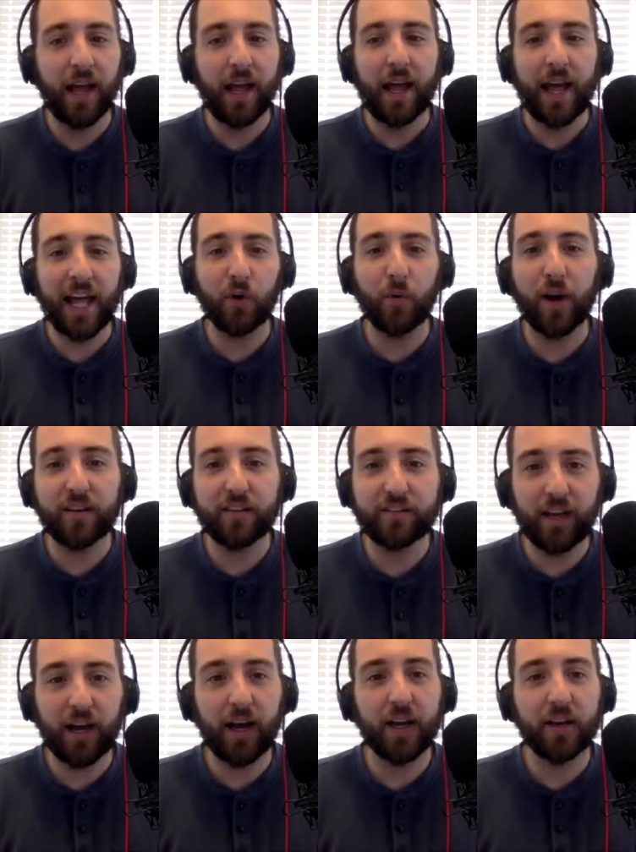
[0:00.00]
How do I
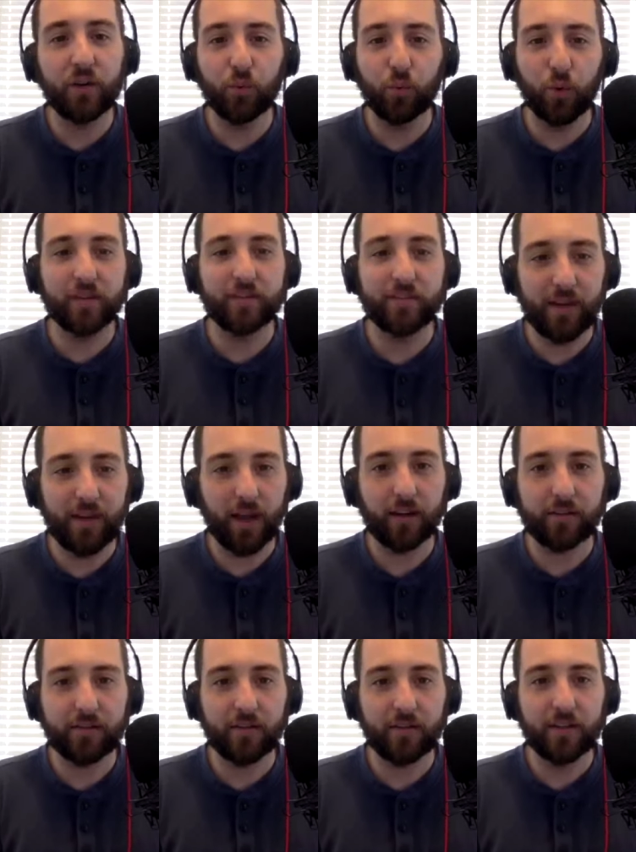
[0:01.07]
decide what's next?